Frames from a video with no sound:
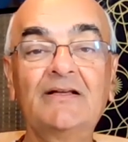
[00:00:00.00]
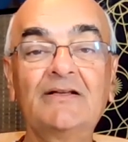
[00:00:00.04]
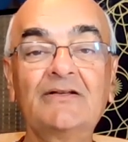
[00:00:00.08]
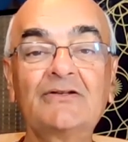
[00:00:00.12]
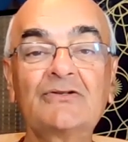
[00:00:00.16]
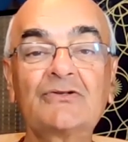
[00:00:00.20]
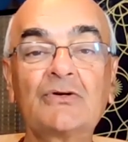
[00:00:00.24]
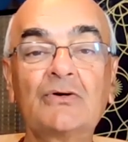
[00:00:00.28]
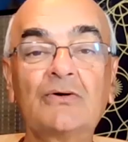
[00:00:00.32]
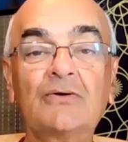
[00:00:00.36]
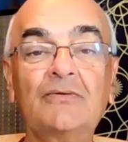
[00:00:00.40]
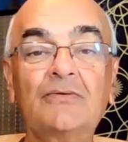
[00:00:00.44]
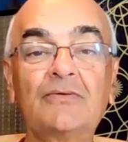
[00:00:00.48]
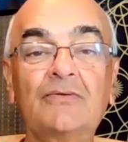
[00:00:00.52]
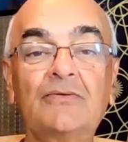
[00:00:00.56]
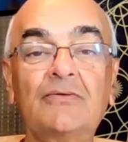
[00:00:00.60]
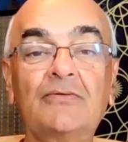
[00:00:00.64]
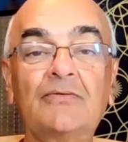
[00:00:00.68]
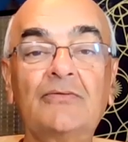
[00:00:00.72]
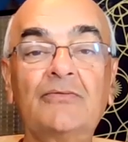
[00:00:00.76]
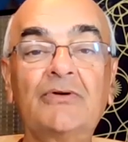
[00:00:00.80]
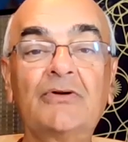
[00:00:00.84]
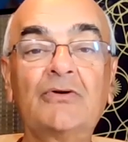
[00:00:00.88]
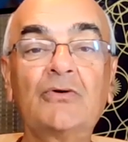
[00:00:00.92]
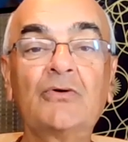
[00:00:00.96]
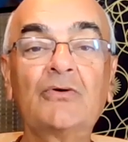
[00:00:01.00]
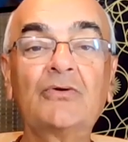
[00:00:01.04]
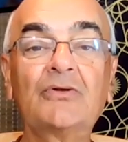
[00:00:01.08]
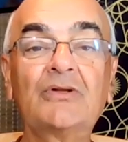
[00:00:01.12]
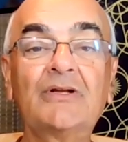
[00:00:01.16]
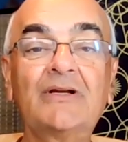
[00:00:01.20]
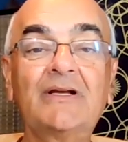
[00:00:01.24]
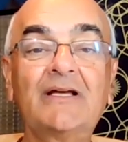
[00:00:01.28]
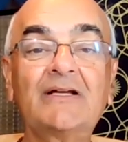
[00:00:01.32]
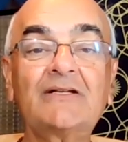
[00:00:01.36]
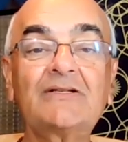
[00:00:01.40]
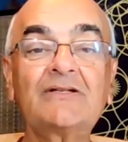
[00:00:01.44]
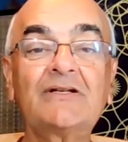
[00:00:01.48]
So we go to
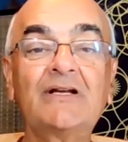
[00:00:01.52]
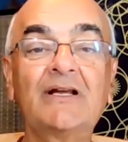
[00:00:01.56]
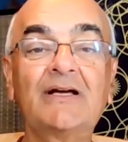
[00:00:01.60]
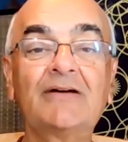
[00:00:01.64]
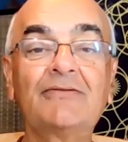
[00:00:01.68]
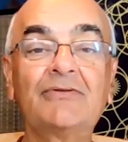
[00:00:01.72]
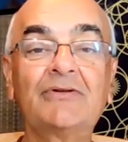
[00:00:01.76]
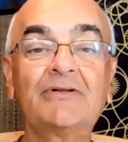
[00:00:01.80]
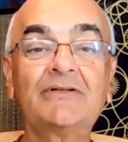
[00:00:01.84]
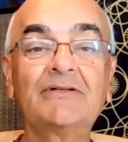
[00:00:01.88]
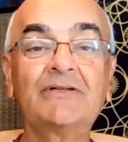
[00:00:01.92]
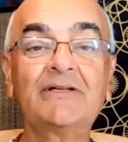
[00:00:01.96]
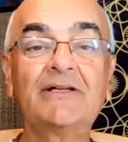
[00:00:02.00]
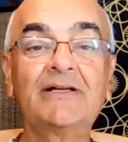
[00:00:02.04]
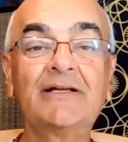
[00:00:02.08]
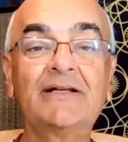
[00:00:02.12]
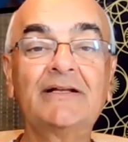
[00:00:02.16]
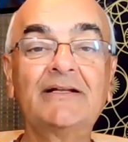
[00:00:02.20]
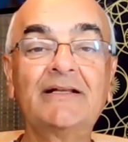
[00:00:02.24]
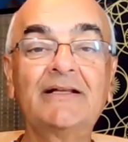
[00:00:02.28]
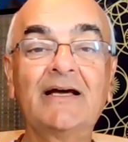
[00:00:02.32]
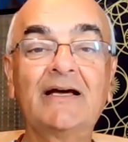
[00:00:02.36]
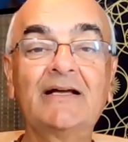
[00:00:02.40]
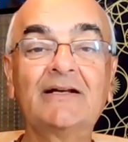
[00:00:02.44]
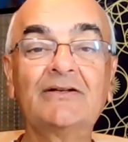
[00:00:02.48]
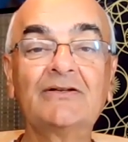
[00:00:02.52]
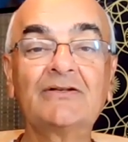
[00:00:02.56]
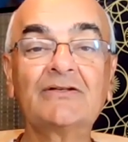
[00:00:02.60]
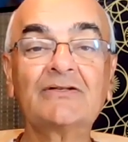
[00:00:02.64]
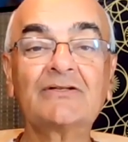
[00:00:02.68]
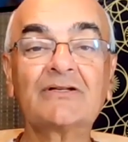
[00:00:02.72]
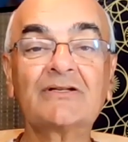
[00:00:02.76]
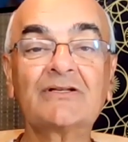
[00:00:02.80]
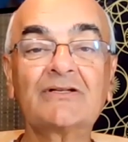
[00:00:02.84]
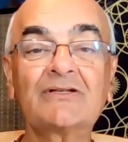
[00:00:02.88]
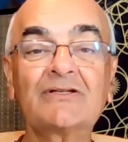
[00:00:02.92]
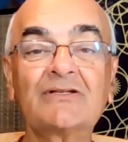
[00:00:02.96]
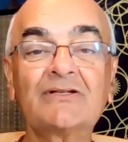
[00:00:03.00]
the next level, and that
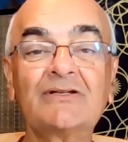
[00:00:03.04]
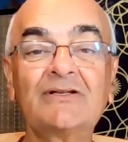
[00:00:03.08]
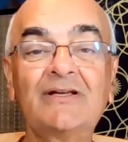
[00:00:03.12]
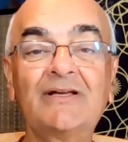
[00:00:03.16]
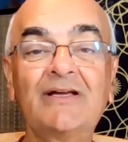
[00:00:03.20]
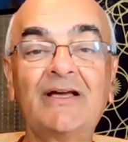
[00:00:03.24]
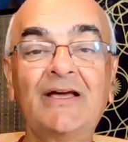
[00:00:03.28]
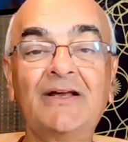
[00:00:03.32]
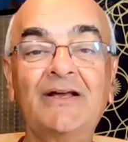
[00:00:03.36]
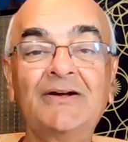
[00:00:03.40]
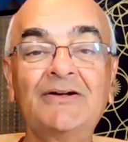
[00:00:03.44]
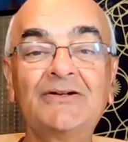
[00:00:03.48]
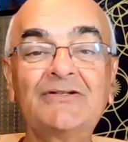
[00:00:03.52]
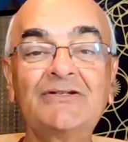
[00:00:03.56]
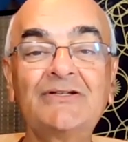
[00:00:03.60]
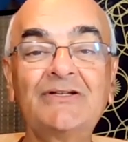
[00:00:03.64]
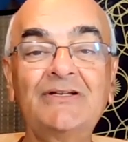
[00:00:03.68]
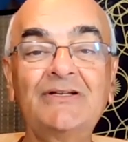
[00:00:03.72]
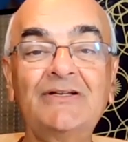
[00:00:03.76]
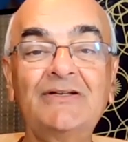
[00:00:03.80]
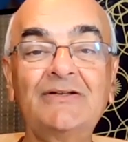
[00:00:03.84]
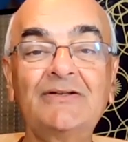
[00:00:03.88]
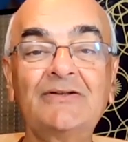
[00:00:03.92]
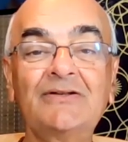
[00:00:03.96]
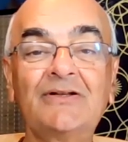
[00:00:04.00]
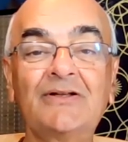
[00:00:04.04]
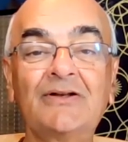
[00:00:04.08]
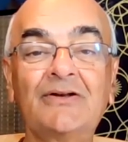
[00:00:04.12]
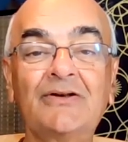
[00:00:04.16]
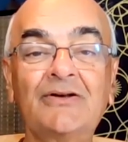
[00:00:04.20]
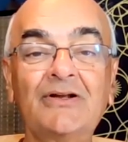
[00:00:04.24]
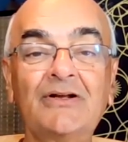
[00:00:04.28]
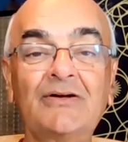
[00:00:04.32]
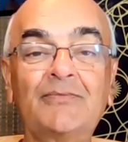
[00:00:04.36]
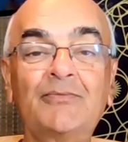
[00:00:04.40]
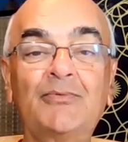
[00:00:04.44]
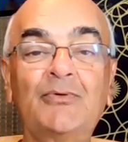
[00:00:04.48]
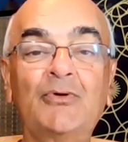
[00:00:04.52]
is this energy, the
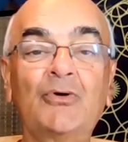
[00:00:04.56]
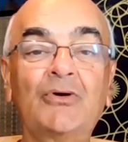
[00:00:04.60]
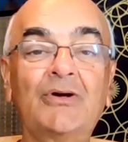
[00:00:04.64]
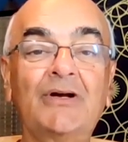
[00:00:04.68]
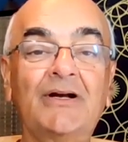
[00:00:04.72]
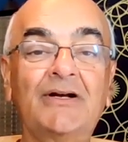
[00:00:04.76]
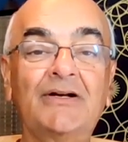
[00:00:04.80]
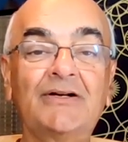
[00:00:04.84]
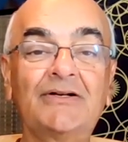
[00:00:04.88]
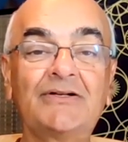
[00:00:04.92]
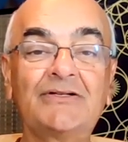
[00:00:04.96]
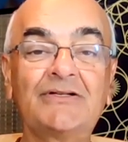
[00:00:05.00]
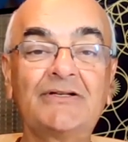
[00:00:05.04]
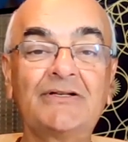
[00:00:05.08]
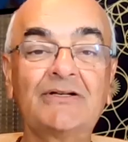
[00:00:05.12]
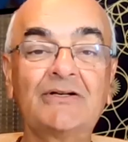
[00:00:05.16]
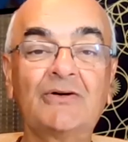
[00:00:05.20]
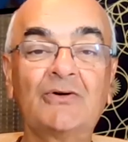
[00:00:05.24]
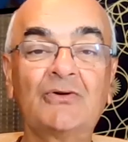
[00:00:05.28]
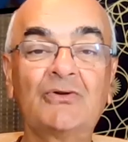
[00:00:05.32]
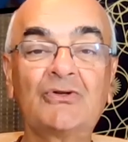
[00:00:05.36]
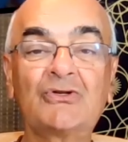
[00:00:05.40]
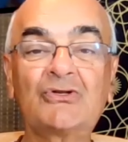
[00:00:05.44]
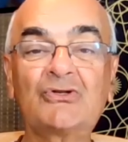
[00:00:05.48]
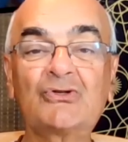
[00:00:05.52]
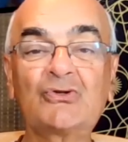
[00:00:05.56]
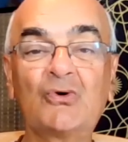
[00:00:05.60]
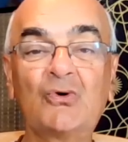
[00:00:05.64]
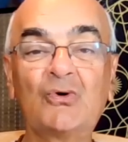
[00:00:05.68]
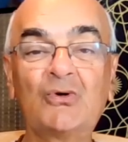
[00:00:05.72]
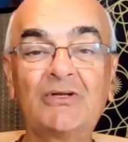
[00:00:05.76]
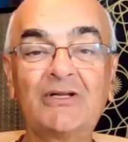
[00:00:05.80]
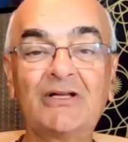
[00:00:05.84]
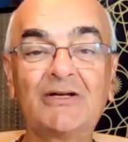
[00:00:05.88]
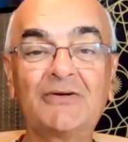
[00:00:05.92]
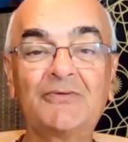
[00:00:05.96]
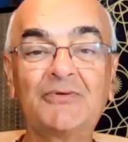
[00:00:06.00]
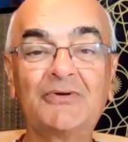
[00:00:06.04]
real pure energy, or the
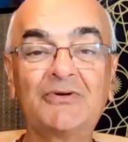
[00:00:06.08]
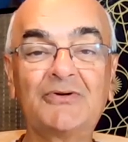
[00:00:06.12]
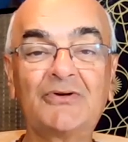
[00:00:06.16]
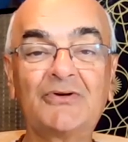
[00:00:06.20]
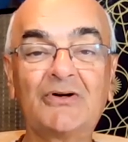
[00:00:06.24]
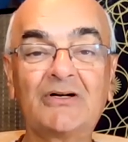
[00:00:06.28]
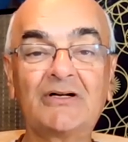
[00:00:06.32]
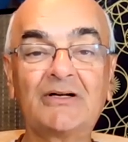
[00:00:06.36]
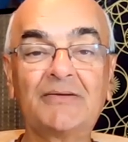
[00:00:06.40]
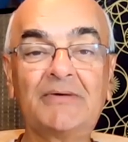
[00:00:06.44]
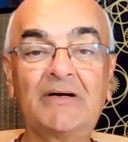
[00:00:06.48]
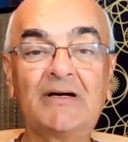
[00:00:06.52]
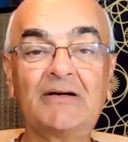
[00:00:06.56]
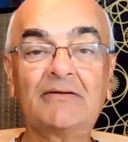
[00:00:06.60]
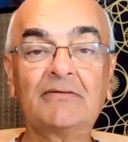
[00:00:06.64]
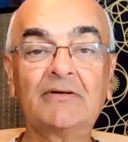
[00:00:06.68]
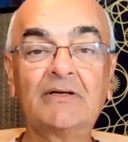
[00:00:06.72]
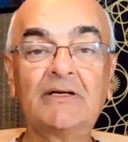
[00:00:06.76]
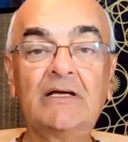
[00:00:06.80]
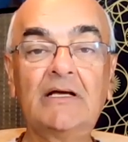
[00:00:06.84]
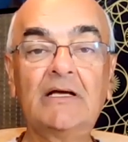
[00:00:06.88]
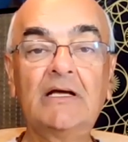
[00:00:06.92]
soul that we talked about.